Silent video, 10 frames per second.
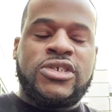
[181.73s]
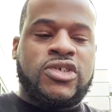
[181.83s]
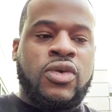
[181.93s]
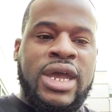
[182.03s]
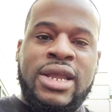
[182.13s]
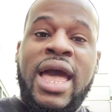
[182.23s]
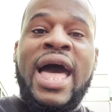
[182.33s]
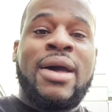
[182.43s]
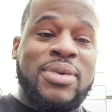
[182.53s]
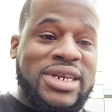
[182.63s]
attract,
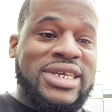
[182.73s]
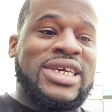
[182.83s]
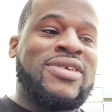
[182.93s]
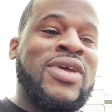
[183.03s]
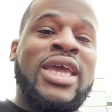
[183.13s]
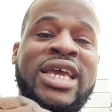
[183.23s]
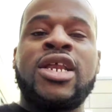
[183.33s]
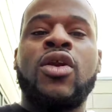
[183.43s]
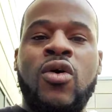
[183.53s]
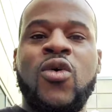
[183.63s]
I believe in the
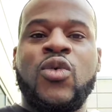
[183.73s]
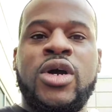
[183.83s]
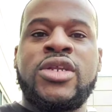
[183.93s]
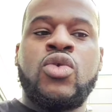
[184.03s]
long run,